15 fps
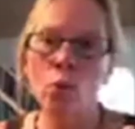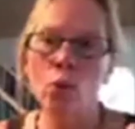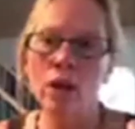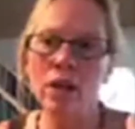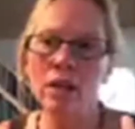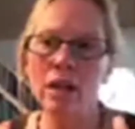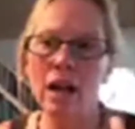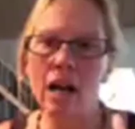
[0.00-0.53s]

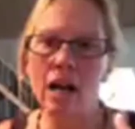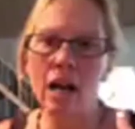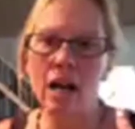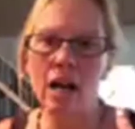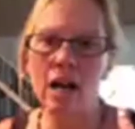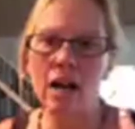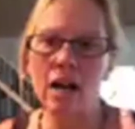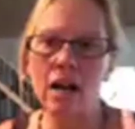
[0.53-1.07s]
when
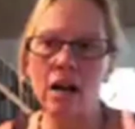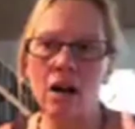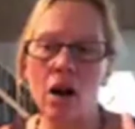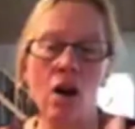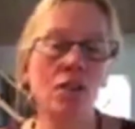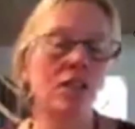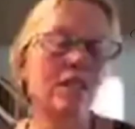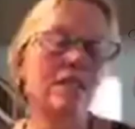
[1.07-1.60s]

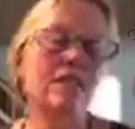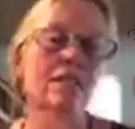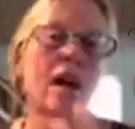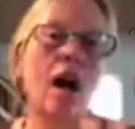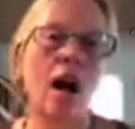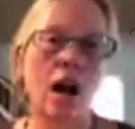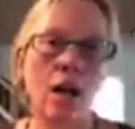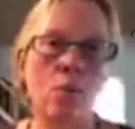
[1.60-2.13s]
all this
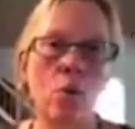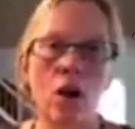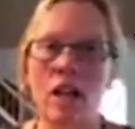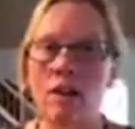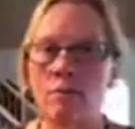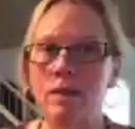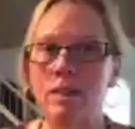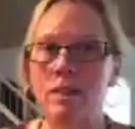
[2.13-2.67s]
time while
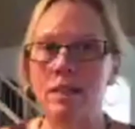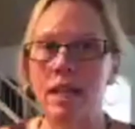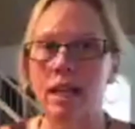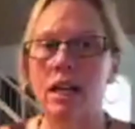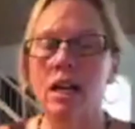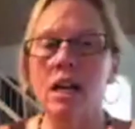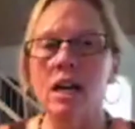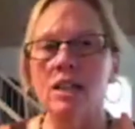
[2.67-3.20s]
I've been
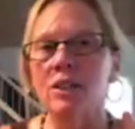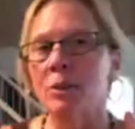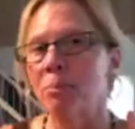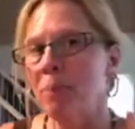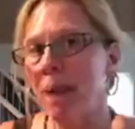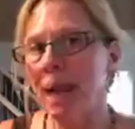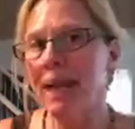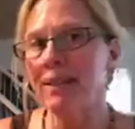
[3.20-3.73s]
sick,
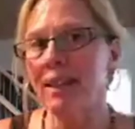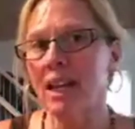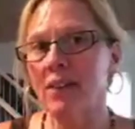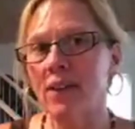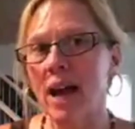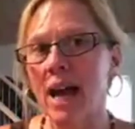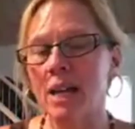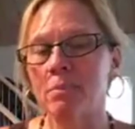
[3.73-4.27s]
the pain that
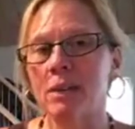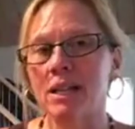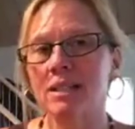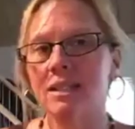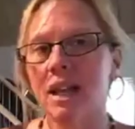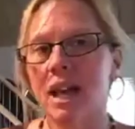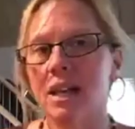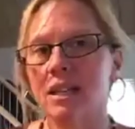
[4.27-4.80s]
I've had in my
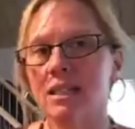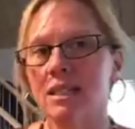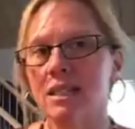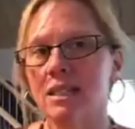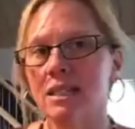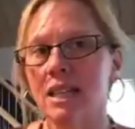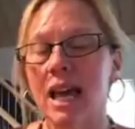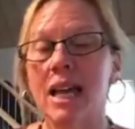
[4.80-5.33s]

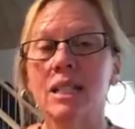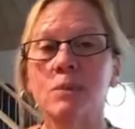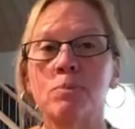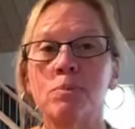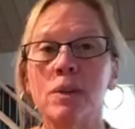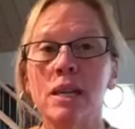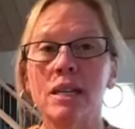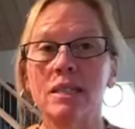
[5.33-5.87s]
sinuses has
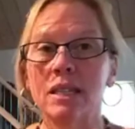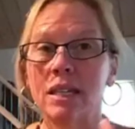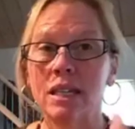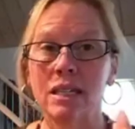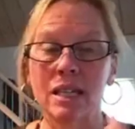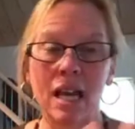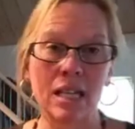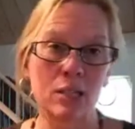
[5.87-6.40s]
it,
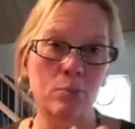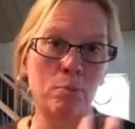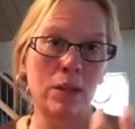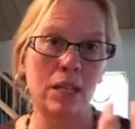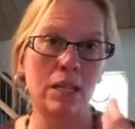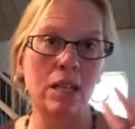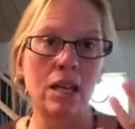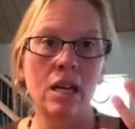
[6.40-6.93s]
it has
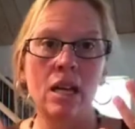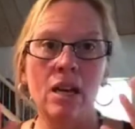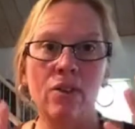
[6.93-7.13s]
been